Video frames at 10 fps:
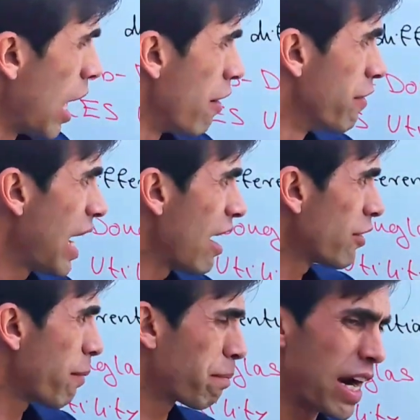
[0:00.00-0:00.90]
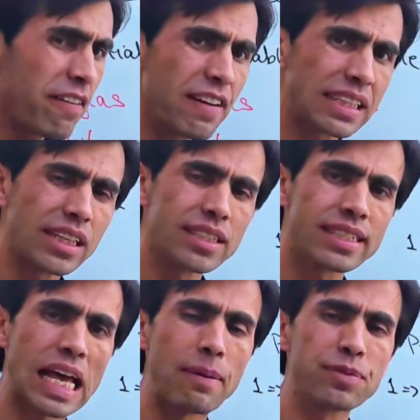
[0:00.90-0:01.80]
we have perfect
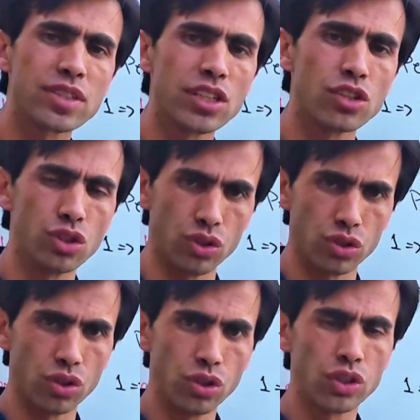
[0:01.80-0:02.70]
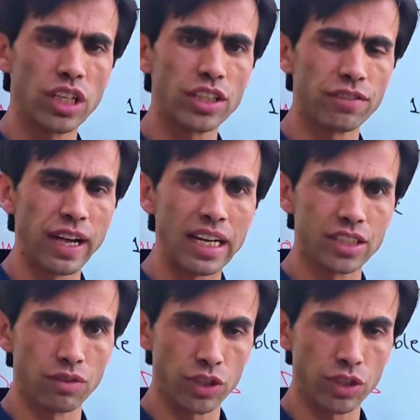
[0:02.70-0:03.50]
substitute utility function,